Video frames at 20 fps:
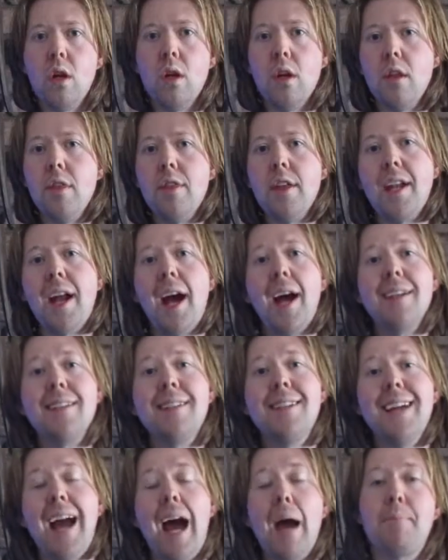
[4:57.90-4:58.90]
that had
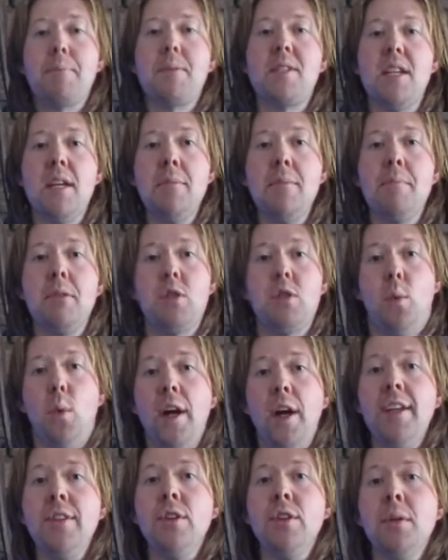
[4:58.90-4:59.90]
gaps in
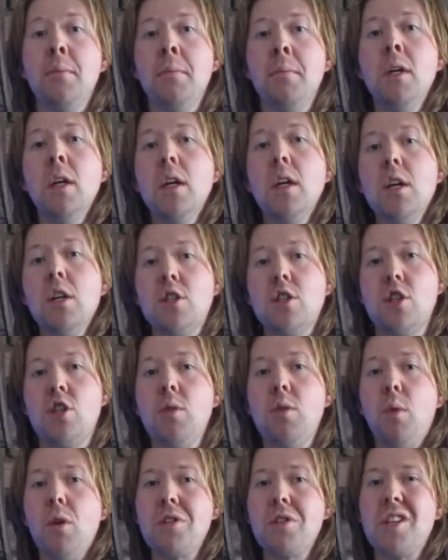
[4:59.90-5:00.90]
between them. So she
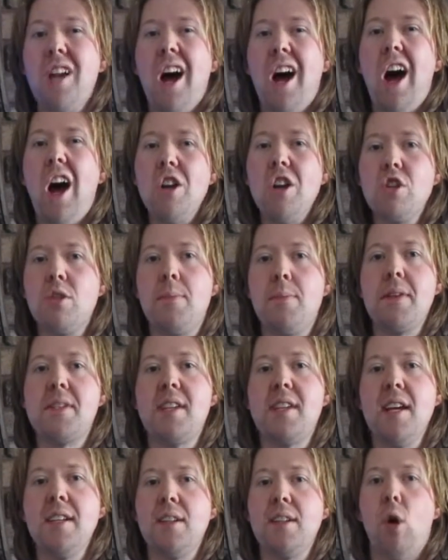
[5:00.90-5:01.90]
wasn't
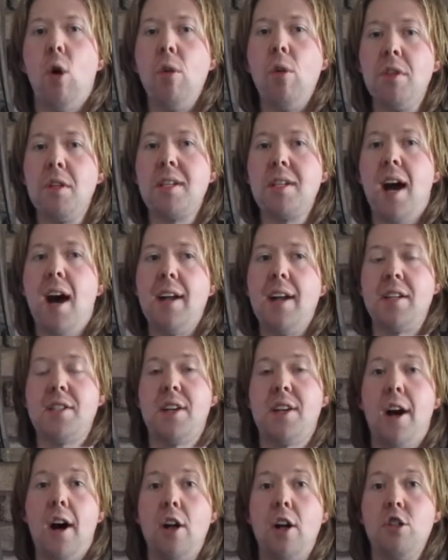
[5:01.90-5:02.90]
100% on the TARDIS
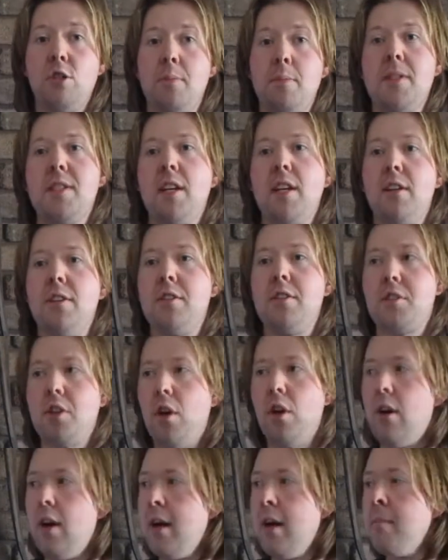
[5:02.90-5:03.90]
100% of the
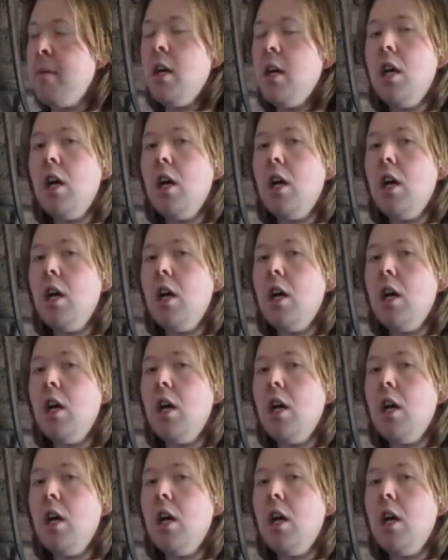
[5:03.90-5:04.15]
time,